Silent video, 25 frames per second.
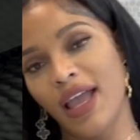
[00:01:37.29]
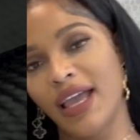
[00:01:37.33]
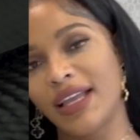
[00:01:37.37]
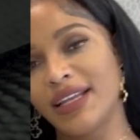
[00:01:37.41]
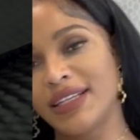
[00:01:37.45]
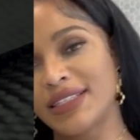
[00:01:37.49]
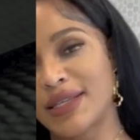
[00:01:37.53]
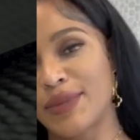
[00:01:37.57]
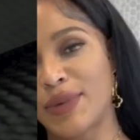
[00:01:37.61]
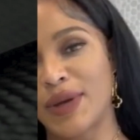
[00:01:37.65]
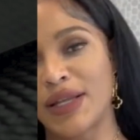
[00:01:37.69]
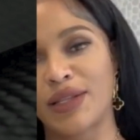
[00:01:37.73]

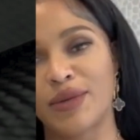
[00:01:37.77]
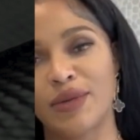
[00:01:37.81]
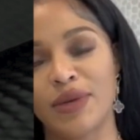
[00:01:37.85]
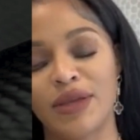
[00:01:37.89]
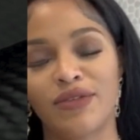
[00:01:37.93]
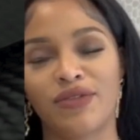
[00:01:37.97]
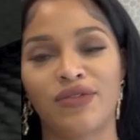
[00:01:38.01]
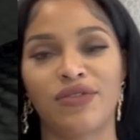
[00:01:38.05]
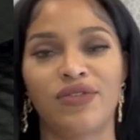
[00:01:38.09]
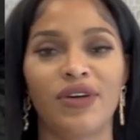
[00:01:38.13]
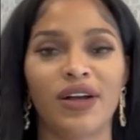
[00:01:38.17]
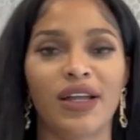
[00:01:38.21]
and it's about to
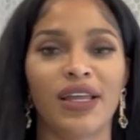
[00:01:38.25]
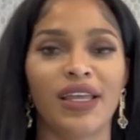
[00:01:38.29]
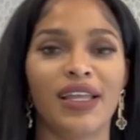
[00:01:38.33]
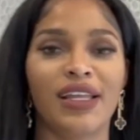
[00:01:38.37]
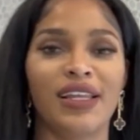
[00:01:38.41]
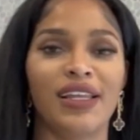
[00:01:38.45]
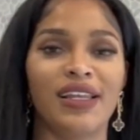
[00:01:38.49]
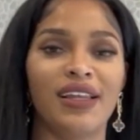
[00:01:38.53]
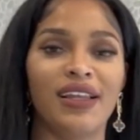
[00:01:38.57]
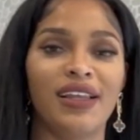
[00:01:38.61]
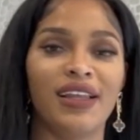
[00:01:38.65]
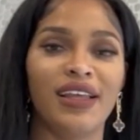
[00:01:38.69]
be
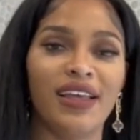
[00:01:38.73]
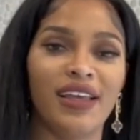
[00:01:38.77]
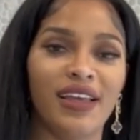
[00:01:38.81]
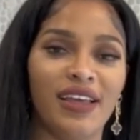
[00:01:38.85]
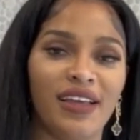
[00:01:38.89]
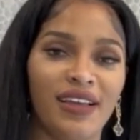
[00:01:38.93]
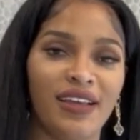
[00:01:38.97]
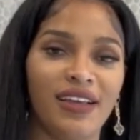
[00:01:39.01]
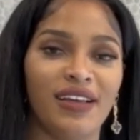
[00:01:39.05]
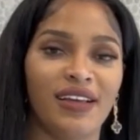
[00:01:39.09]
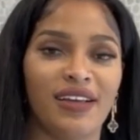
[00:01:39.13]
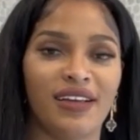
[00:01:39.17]
fucking
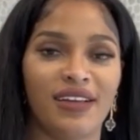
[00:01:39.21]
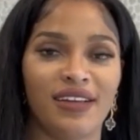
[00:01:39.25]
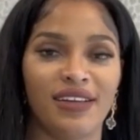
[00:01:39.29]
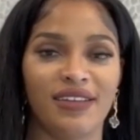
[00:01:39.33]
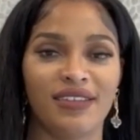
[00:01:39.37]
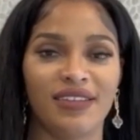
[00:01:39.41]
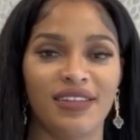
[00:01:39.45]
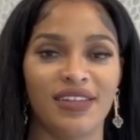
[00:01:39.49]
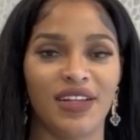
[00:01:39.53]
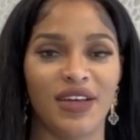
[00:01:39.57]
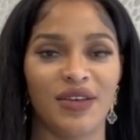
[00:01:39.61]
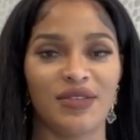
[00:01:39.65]
lit.
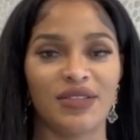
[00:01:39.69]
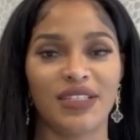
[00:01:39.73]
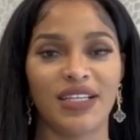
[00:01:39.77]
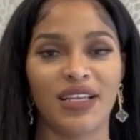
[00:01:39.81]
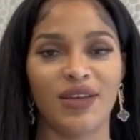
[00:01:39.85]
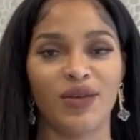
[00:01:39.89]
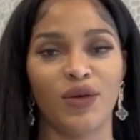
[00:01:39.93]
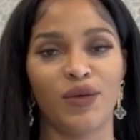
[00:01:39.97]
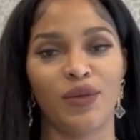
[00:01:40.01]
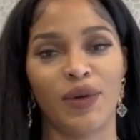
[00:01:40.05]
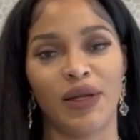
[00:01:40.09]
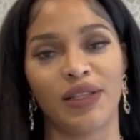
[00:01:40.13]
You know what I'm
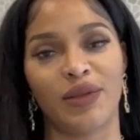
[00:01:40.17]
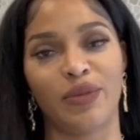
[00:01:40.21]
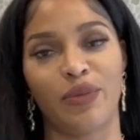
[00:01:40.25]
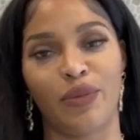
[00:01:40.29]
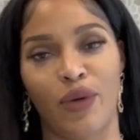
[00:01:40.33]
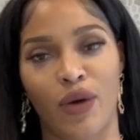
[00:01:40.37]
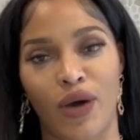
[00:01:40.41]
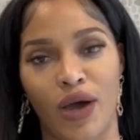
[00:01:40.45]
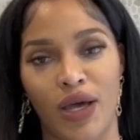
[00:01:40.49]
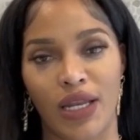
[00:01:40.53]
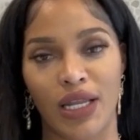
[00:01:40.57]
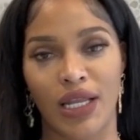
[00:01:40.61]
saying? We're about
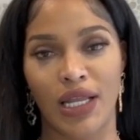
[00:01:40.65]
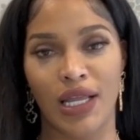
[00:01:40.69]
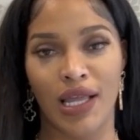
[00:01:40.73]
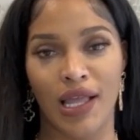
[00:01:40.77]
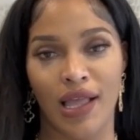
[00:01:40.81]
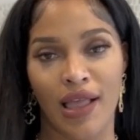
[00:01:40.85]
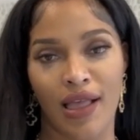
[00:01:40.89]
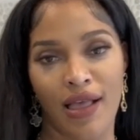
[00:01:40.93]
to party.